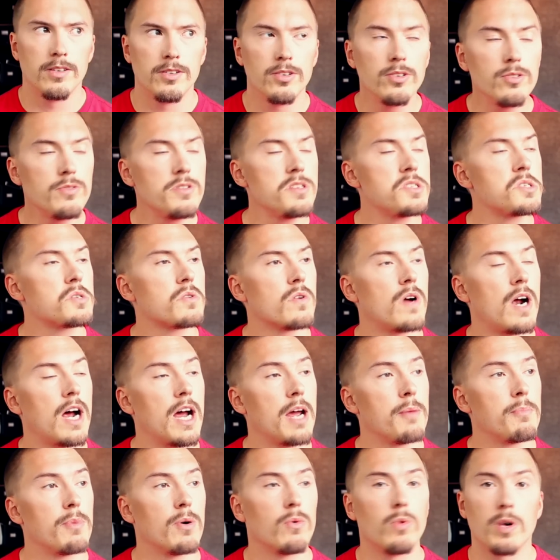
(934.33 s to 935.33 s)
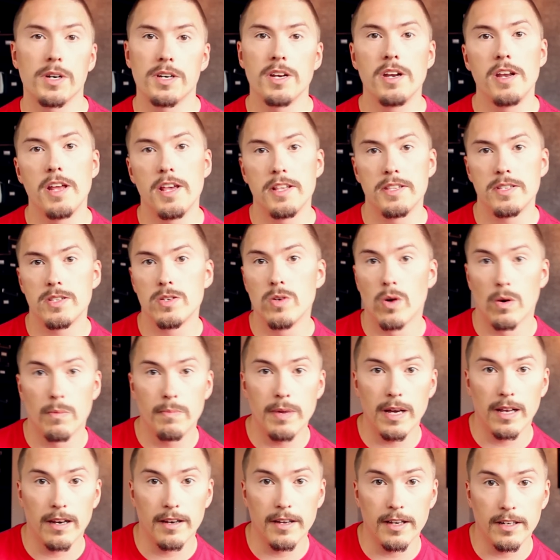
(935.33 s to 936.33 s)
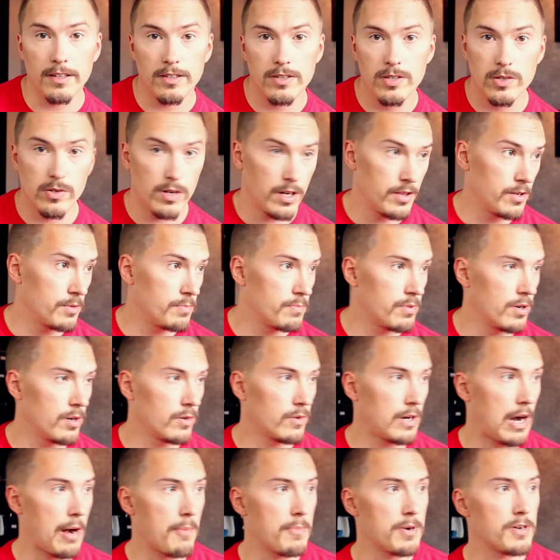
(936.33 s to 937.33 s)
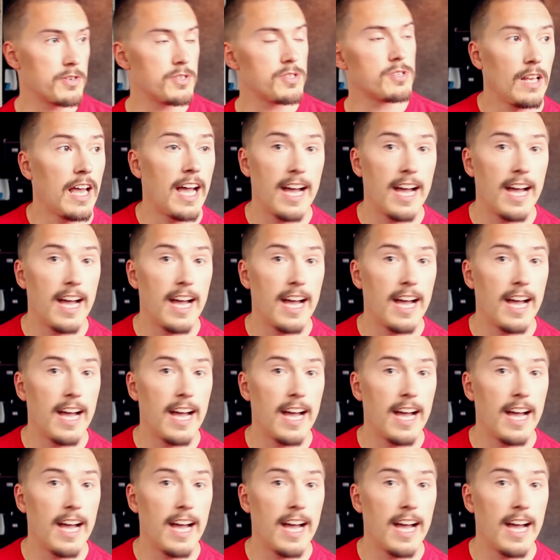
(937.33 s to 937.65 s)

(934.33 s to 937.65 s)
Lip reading: You describe what it is you're building to other programmers.